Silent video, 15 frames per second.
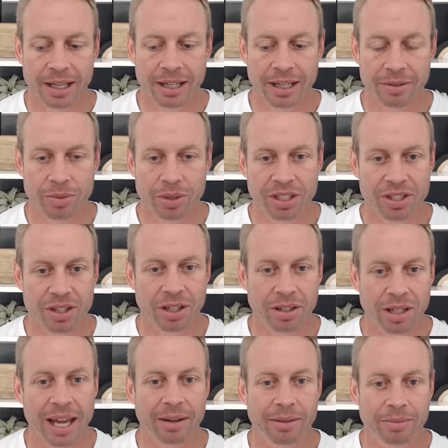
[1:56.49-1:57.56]
really started
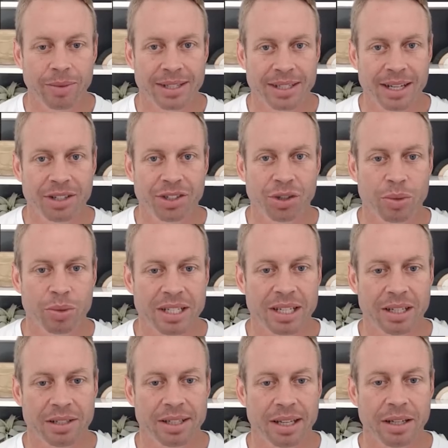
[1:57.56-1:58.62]
like residential retail
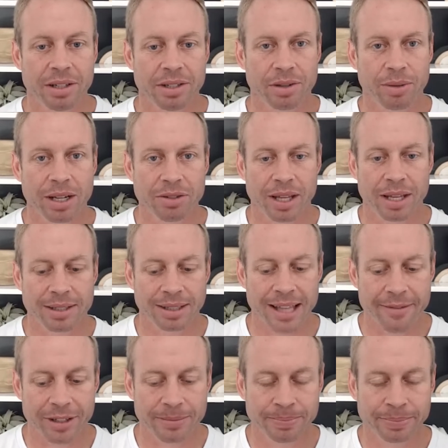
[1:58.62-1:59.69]
sales around
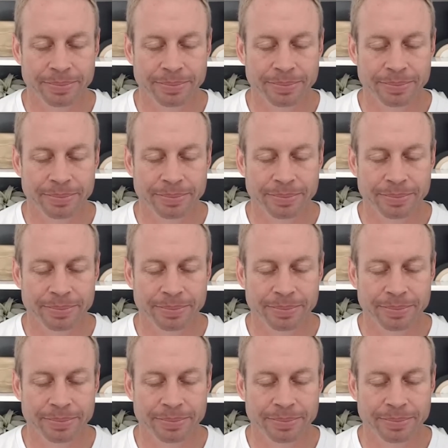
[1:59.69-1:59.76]
2011.